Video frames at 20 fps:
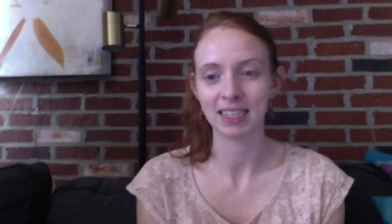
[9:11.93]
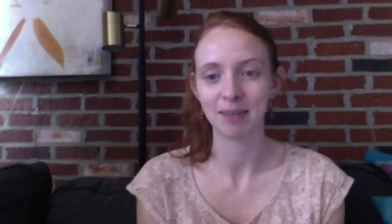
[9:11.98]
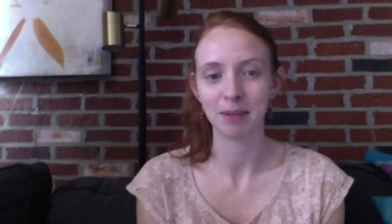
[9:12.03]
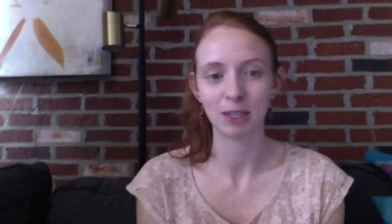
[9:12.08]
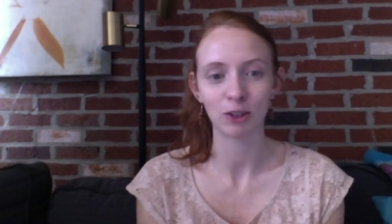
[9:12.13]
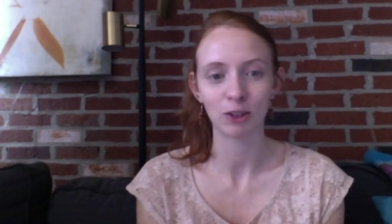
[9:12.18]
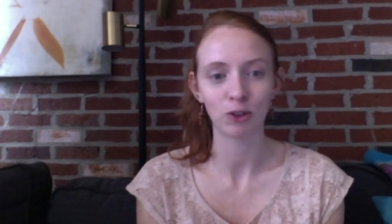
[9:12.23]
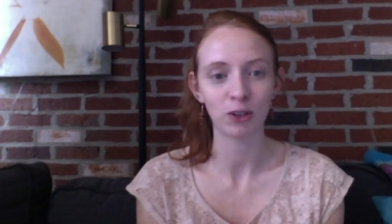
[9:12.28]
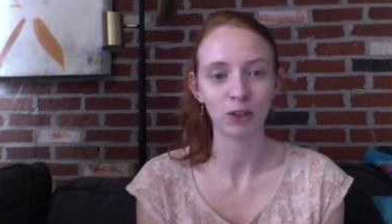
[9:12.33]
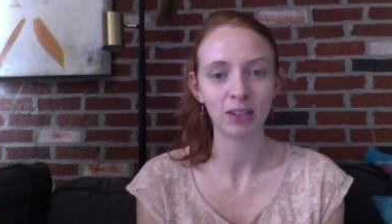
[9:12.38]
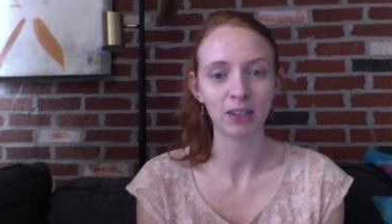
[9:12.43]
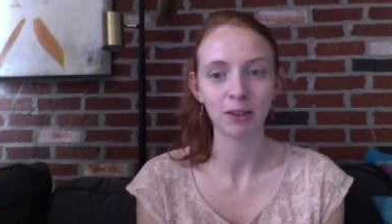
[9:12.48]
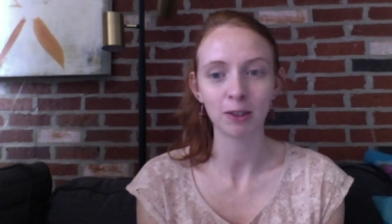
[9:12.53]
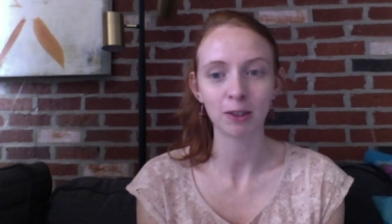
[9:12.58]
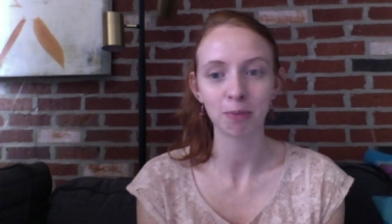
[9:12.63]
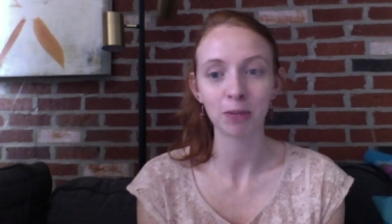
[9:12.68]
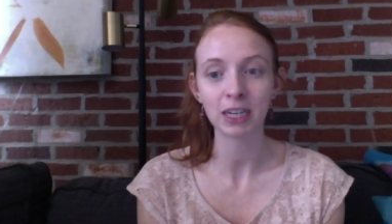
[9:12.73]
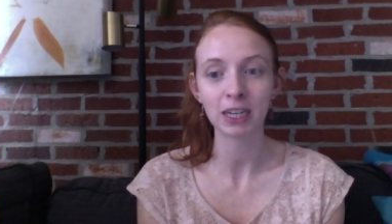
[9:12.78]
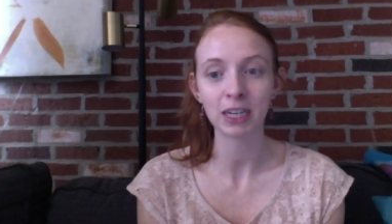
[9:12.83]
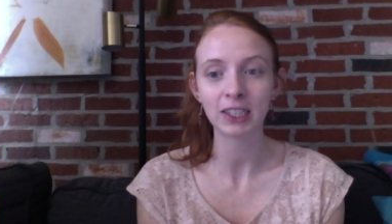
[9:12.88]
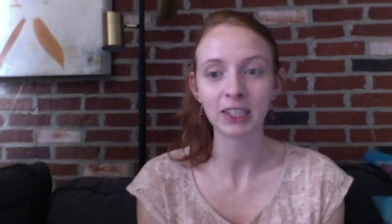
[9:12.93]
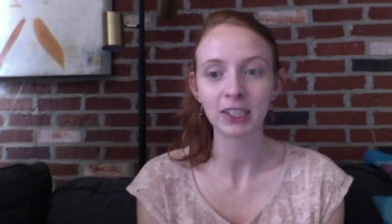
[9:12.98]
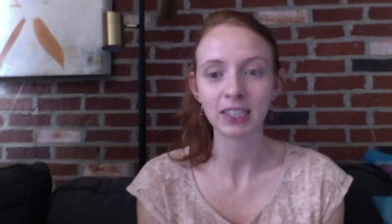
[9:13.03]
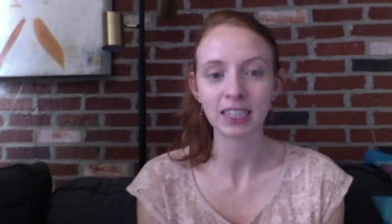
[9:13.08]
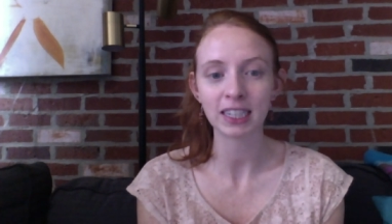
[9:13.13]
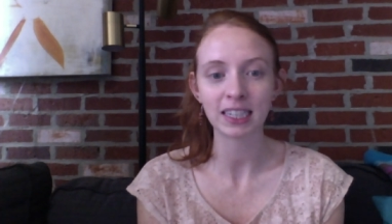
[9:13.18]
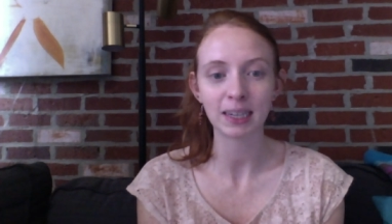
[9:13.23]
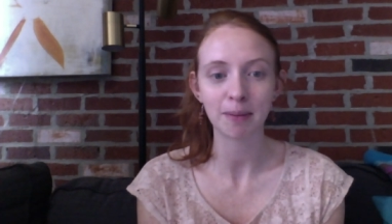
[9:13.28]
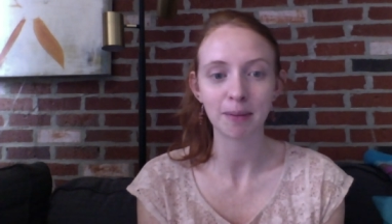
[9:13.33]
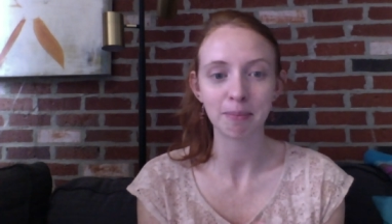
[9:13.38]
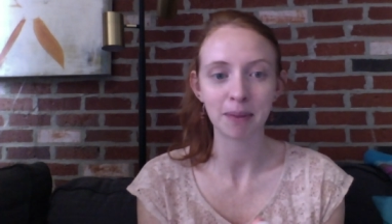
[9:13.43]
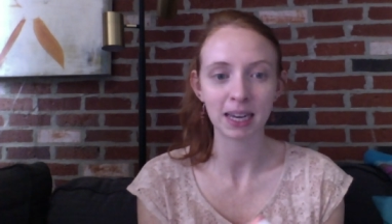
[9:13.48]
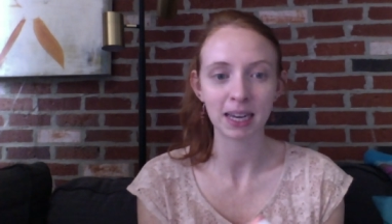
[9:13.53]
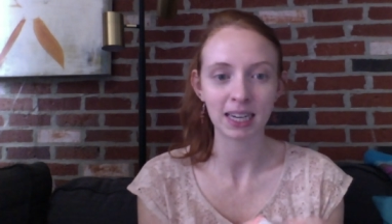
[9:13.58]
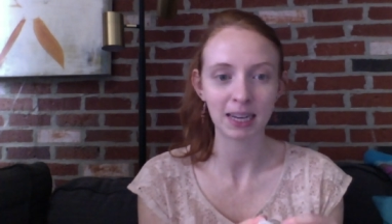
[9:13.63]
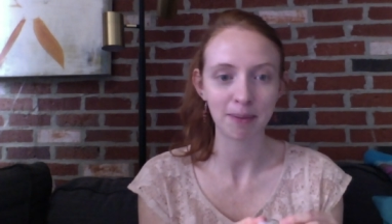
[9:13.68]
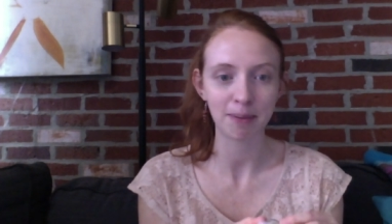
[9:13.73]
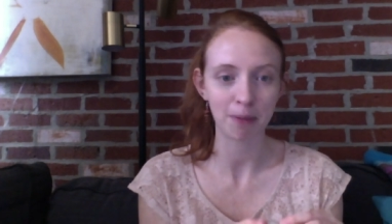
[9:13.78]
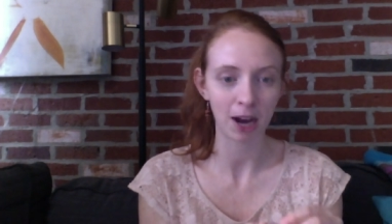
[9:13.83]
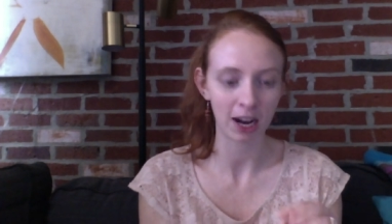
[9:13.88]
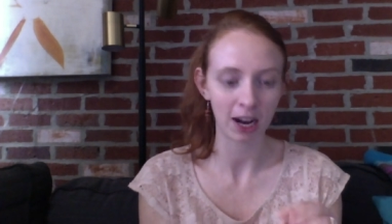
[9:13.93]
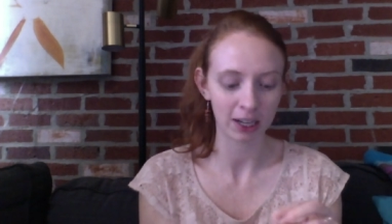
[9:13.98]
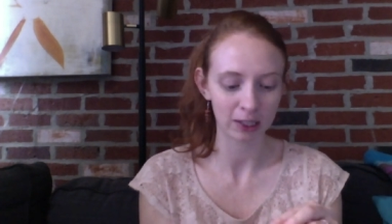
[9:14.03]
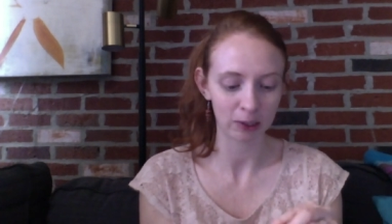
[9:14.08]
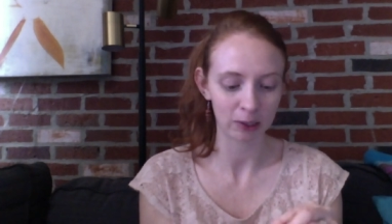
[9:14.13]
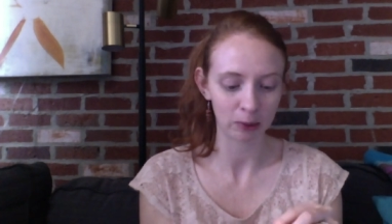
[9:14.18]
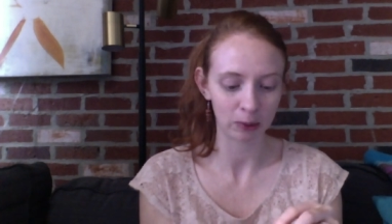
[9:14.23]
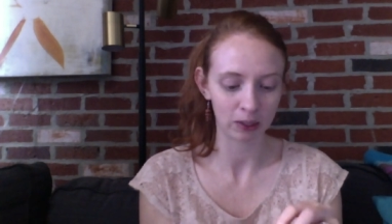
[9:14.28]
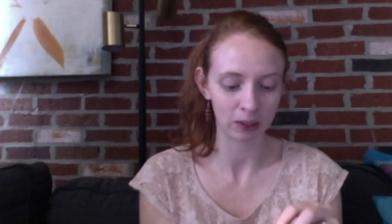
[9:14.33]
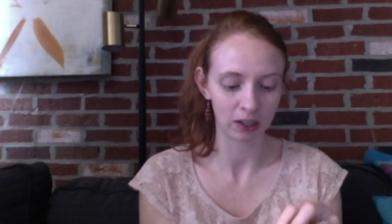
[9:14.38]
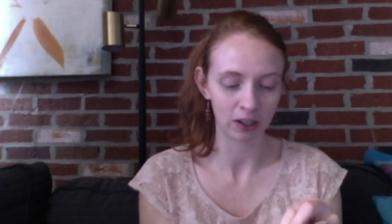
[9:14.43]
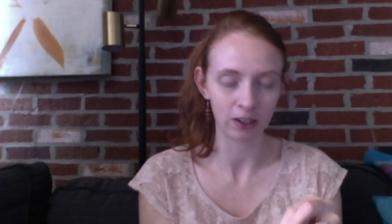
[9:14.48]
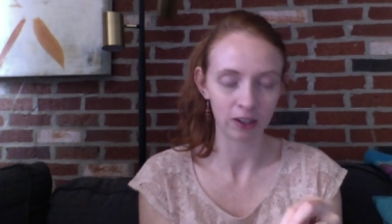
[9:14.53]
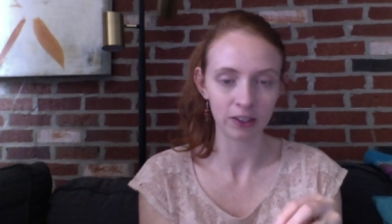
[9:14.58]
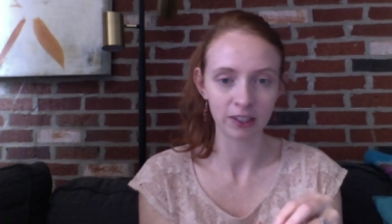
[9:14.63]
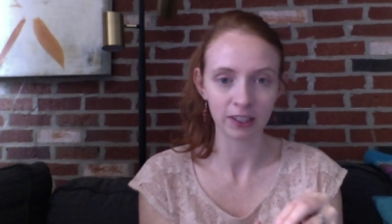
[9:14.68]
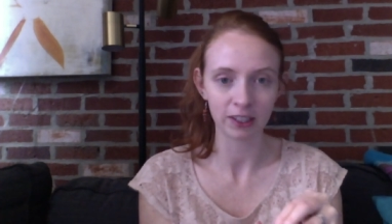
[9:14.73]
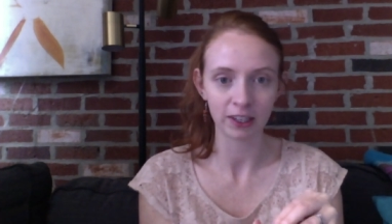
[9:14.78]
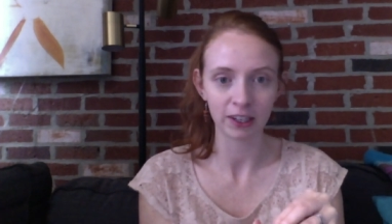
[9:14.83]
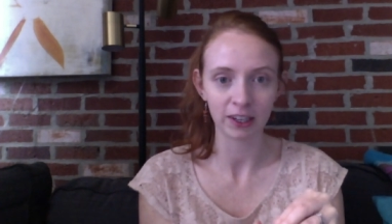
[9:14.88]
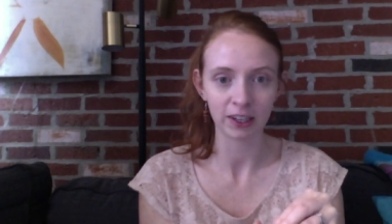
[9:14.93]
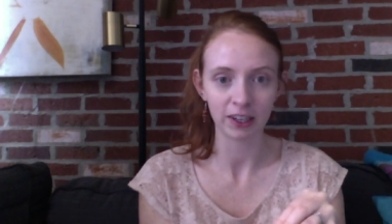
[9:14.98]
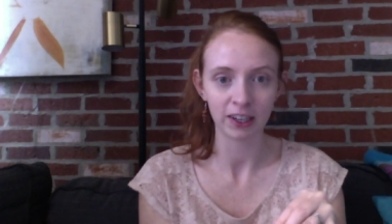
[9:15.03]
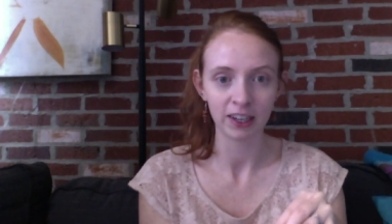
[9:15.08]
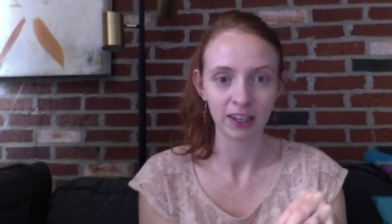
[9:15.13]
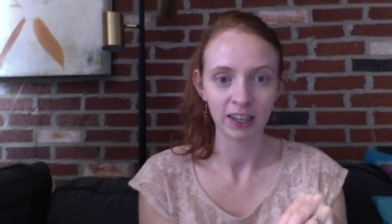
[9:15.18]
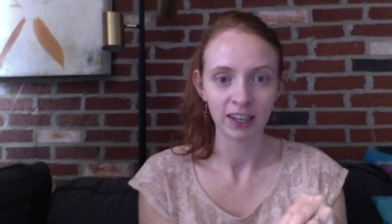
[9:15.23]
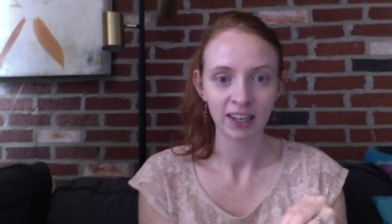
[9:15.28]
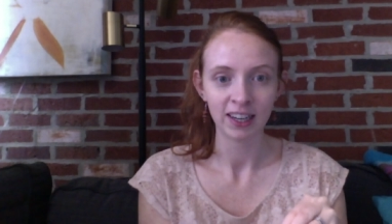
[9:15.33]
to be sprinkled in a money box or altar